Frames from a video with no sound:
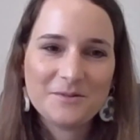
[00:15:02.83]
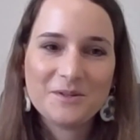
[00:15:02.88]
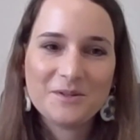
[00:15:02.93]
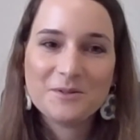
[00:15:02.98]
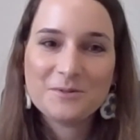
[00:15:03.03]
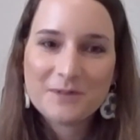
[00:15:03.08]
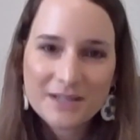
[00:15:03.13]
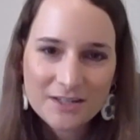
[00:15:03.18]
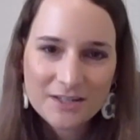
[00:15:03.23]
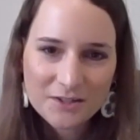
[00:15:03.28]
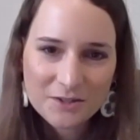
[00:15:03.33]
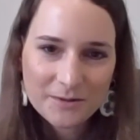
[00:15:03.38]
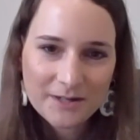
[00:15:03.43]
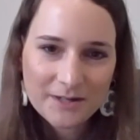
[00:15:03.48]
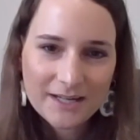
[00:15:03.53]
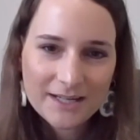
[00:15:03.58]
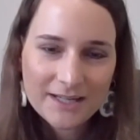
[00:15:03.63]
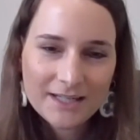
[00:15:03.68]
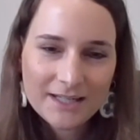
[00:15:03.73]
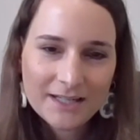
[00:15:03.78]
You know, you can do
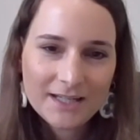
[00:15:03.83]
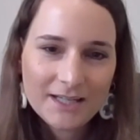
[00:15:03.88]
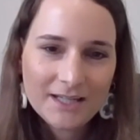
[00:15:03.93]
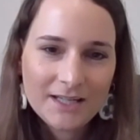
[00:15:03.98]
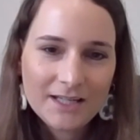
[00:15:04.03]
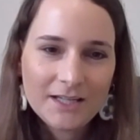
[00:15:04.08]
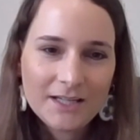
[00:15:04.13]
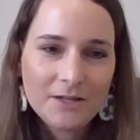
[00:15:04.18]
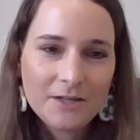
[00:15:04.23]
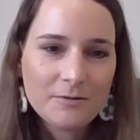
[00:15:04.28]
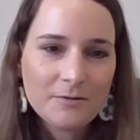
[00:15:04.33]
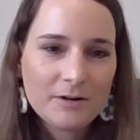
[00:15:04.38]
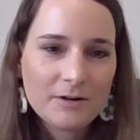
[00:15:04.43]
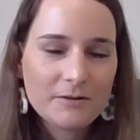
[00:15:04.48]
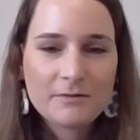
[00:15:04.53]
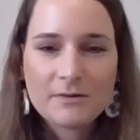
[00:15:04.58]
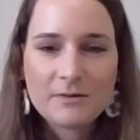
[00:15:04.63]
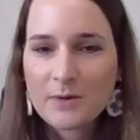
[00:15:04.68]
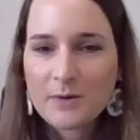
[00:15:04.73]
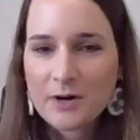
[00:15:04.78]
it. You
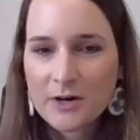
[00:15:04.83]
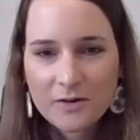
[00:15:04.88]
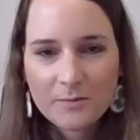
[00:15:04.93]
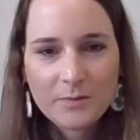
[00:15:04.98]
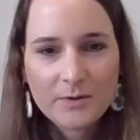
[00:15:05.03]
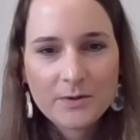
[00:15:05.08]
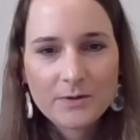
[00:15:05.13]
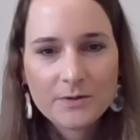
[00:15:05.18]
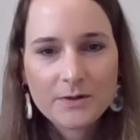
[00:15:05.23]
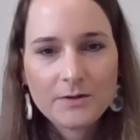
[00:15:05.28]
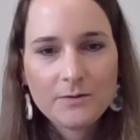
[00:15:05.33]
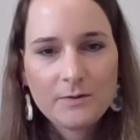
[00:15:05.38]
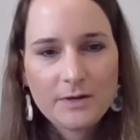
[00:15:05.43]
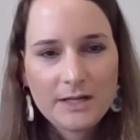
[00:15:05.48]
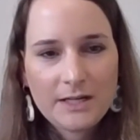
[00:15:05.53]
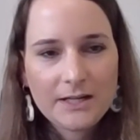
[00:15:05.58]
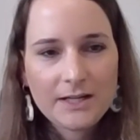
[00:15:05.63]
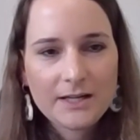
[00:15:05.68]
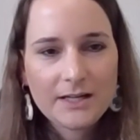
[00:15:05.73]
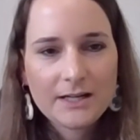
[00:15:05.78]
are a remarkable,
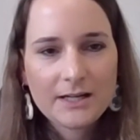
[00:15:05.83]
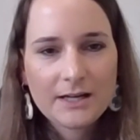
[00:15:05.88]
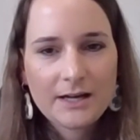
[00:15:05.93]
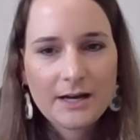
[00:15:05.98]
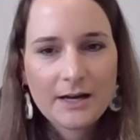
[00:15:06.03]
unique,